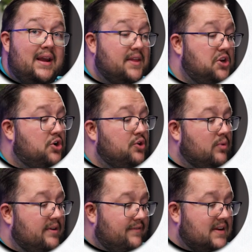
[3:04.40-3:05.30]
and then you can
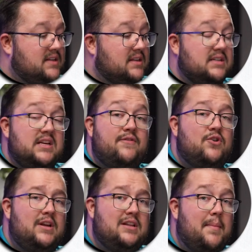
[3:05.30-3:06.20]
revisit to see if
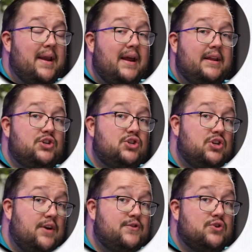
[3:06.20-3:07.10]
you need to make any
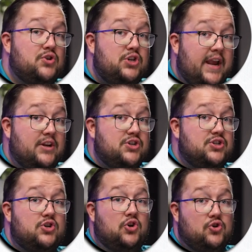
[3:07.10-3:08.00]
shifts or changes
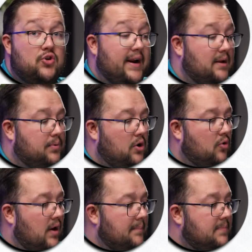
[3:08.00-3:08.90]
to your training
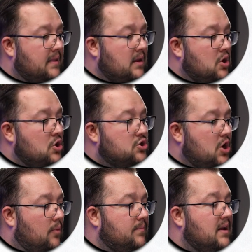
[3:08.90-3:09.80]
program.
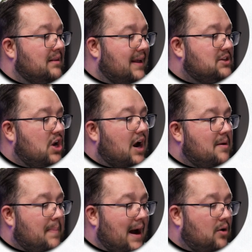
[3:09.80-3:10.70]
So let's talk
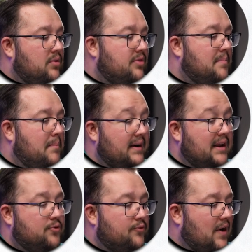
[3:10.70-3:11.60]
about the Monday
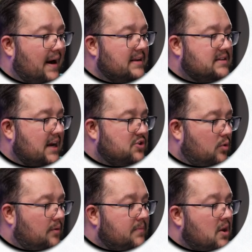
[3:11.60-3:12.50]
through Friday
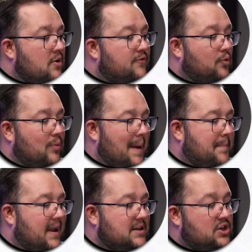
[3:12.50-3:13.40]
schedule. For
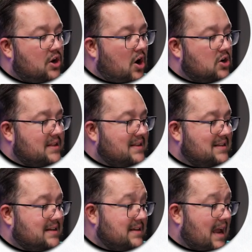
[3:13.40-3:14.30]
ramping SDRs in
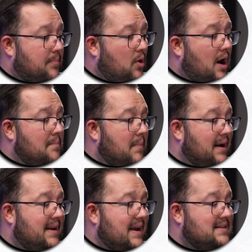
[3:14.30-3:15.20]
this example, on
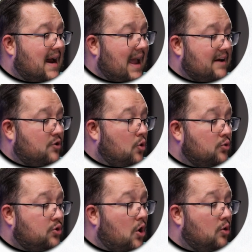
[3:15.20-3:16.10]
Mondays, I have
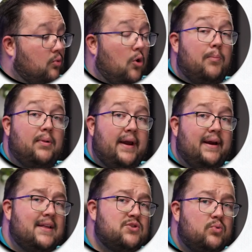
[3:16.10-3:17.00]
cold call role
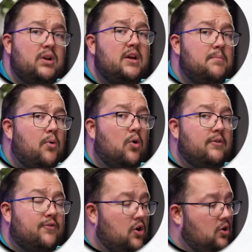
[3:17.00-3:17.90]
playing. That's really
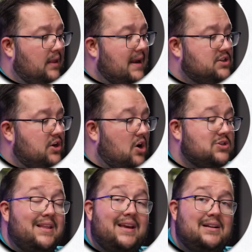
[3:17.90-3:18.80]
important for early SDRs
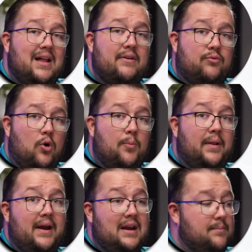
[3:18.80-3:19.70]
that they get a lot of role
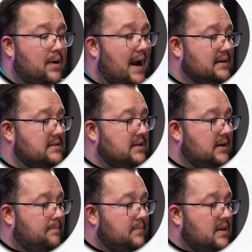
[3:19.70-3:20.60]
playing and practice
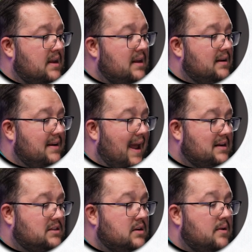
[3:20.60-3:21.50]
in.
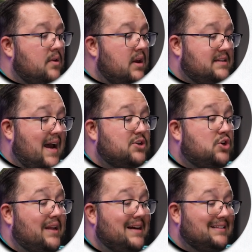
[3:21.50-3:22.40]
Next is
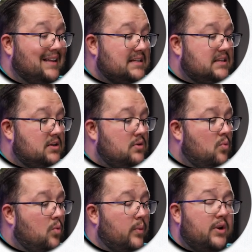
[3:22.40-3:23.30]
actually a lesson
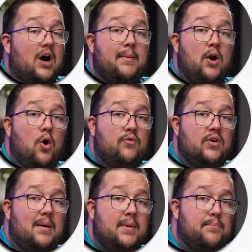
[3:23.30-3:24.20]
where we talk about
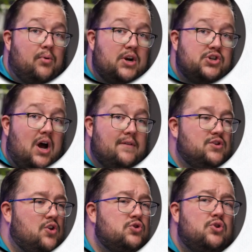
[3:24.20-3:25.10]
overcoming brush offs.
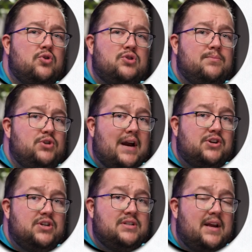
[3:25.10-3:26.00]
Those are those
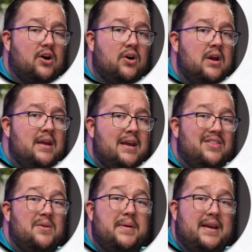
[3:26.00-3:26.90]
objections that are
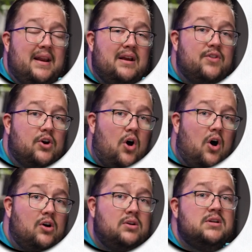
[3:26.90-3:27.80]
in the beginning of the
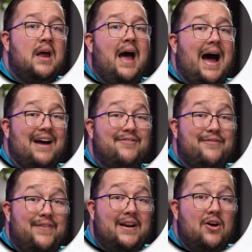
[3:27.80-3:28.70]
call. I have a
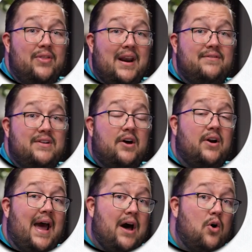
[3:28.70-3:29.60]
video that I've done on
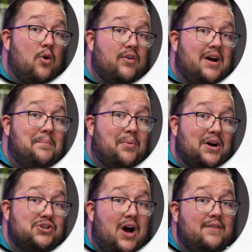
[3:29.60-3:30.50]
how to overcome
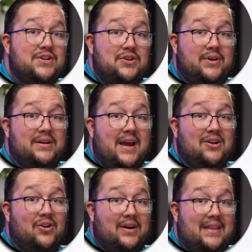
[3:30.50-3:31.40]
brush offs, and you can take a
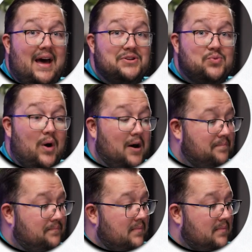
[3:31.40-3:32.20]
look at that as well.